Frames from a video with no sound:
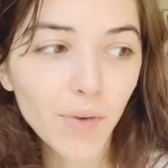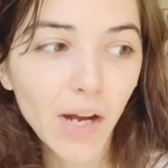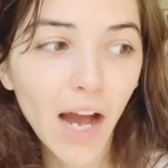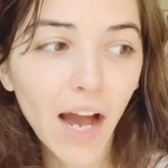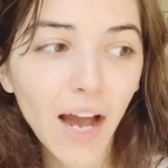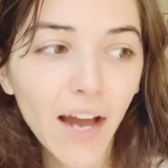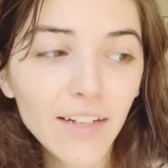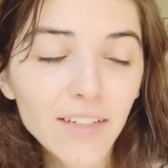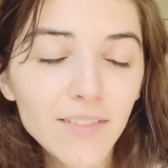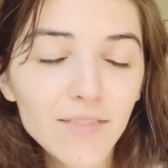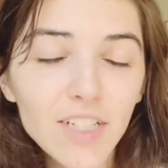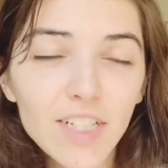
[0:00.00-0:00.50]

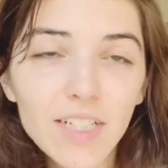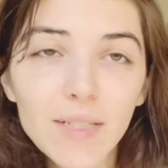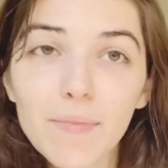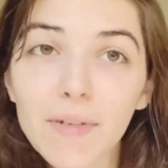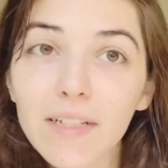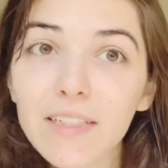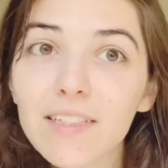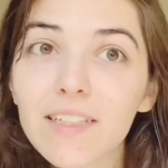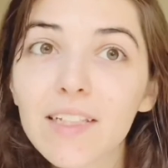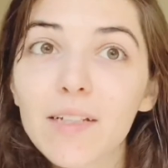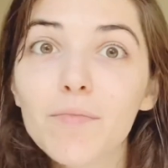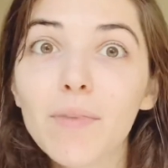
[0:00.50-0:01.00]
kind of just
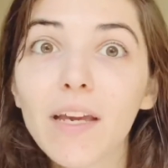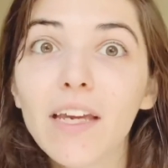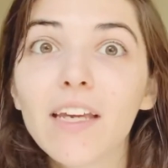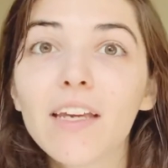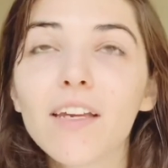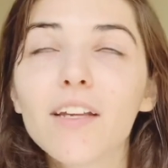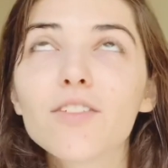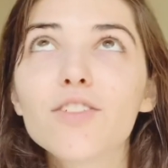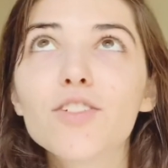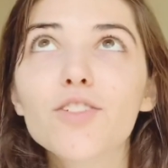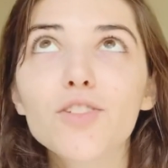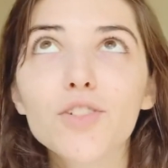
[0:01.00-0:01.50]
mentally
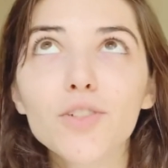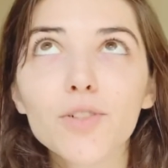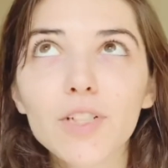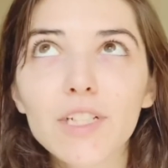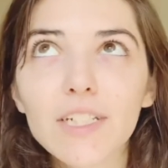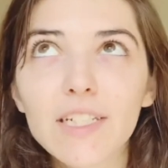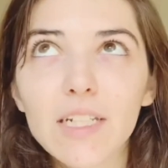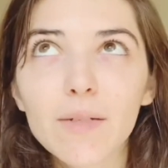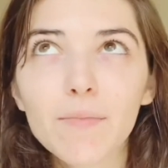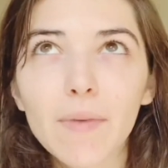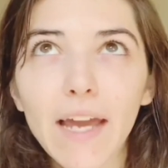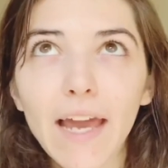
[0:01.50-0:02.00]
making a to-do
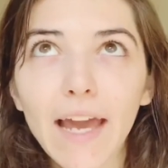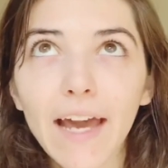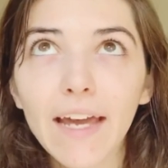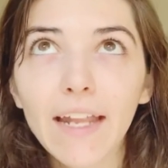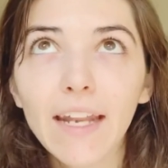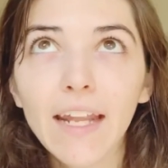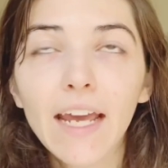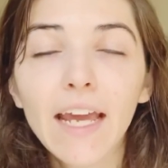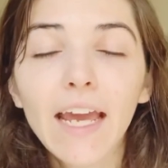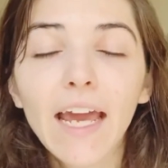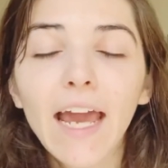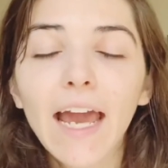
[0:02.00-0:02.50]
list in my
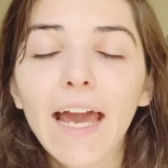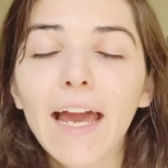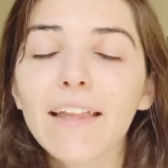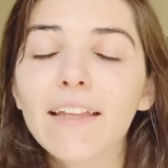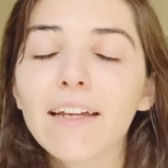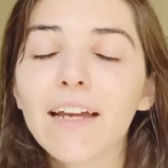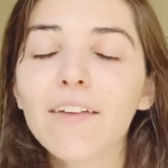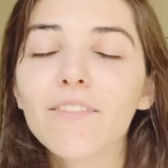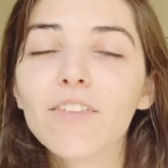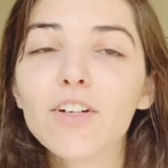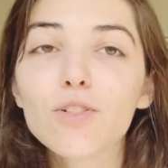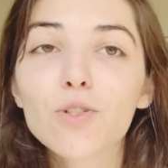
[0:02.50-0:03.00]
head and
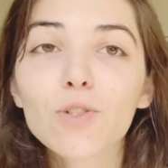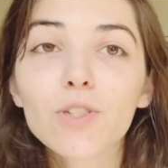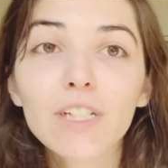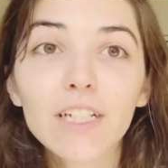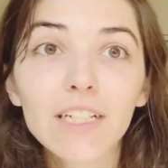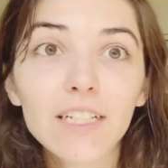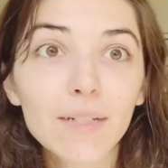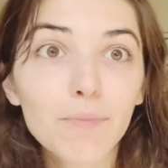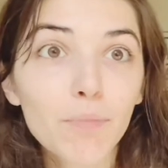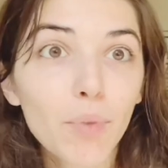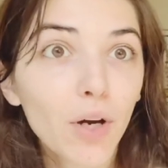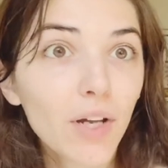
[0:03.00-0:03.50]
I eventually
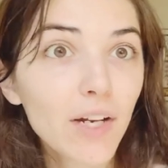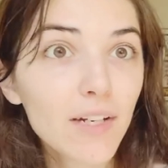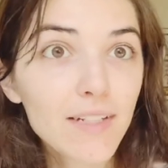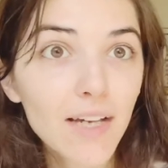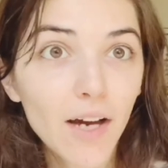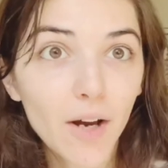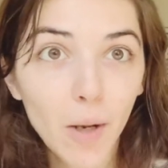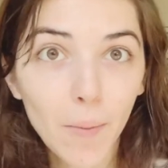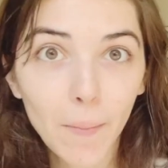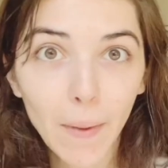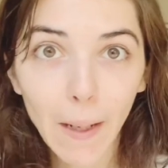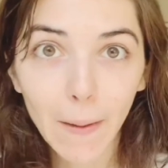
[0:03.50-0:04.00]
need to put it
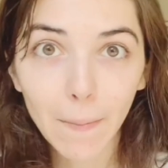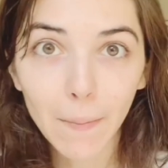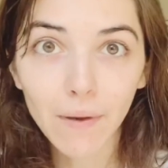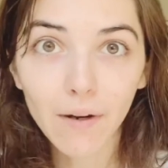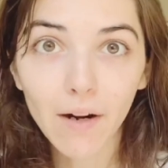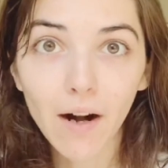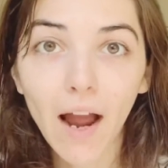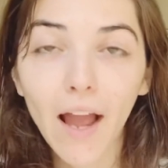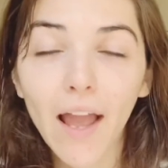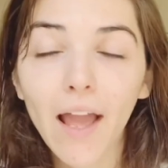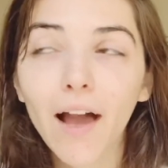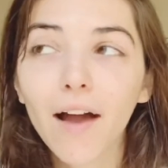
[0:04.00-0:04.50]
down on
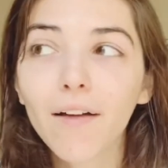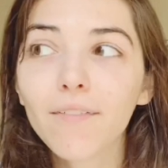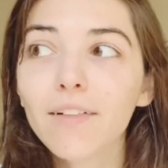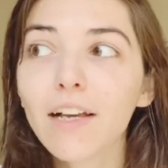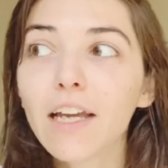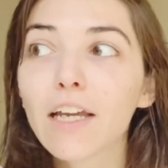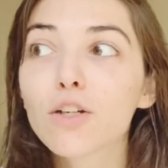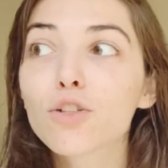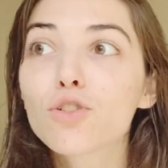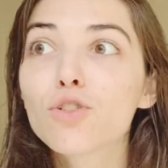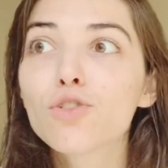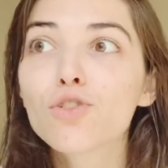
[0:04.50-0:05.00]
paper. I have
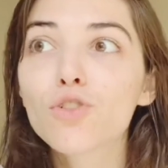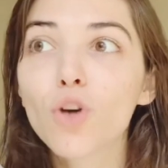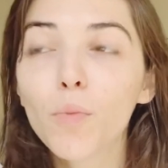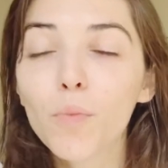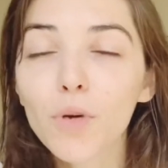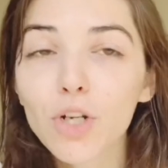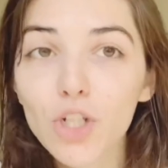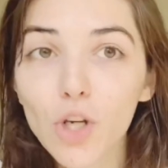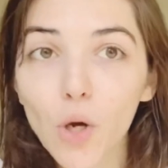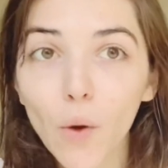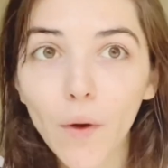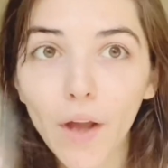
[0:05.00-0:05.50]
like so
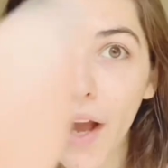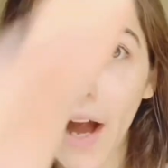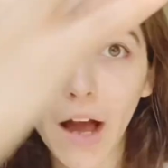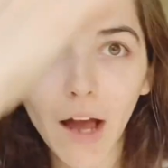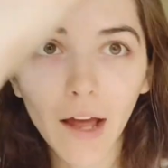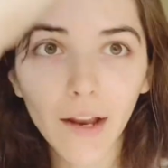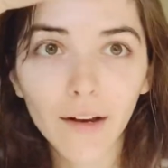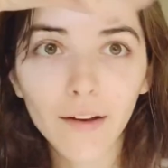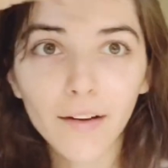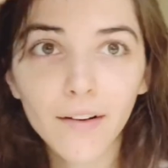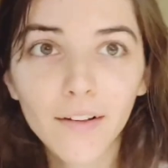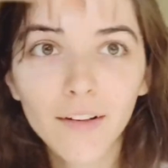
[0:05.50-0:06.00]
much going
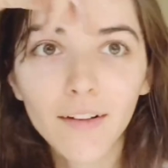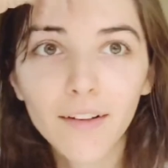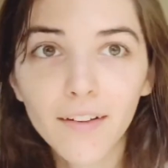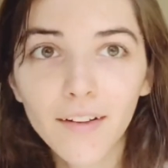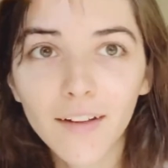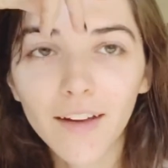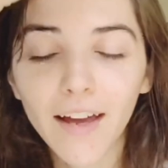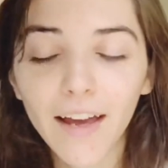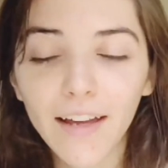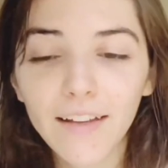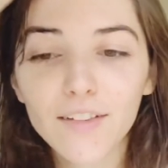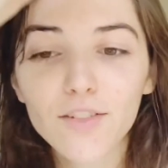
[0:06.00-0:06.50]
on
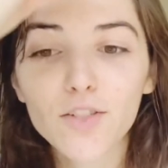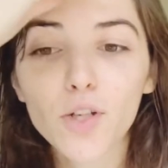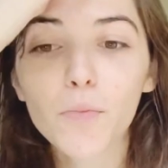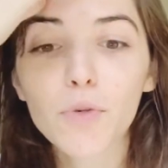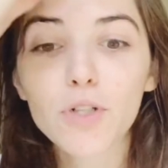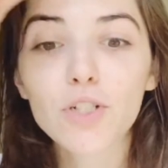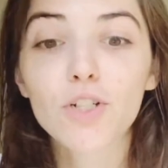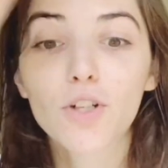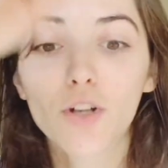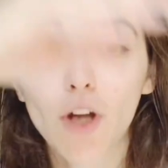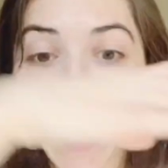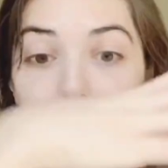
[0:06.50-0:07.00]
and so
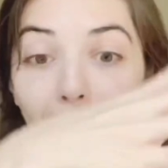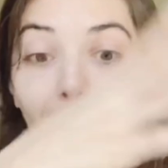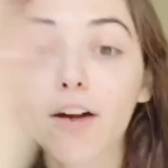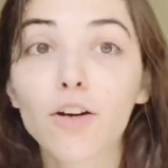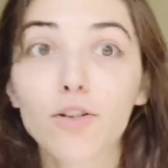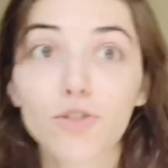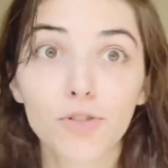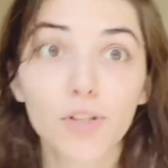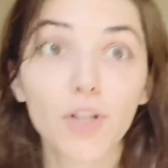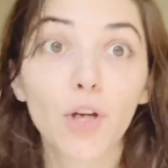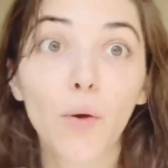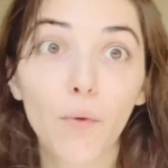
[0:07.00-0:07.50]
much
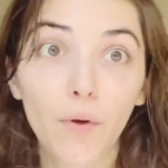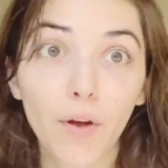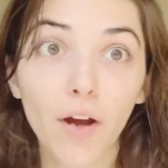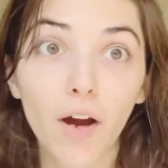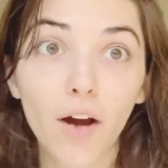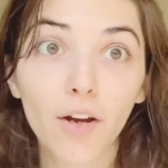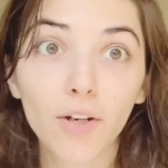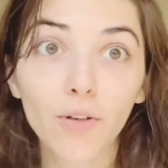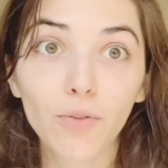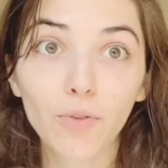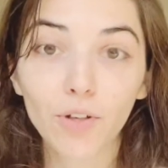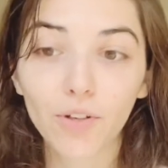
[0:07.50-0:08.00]
actually going
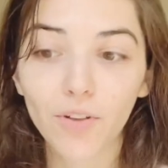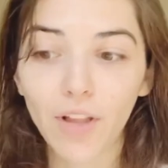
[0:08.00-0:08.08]
on in real